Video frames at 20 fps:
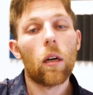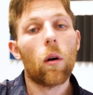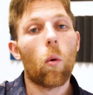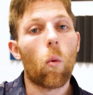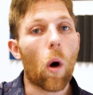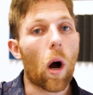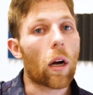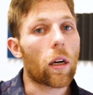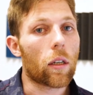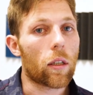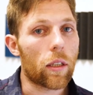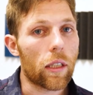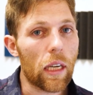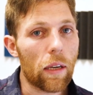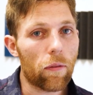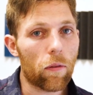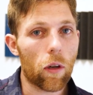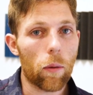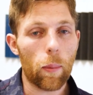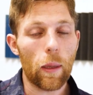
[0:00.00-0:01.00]
Walker
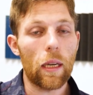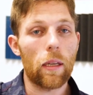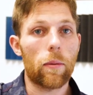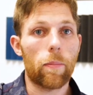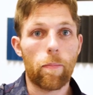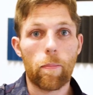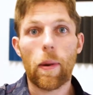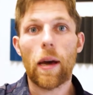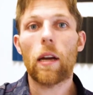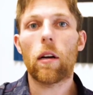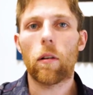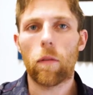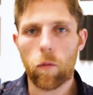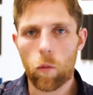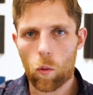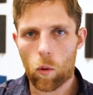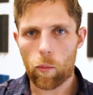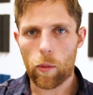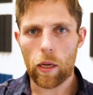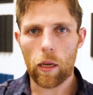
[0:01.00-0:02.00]
Safe Grip is better
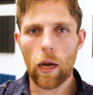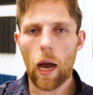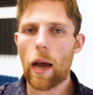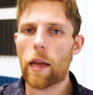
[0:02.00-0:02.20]
for me.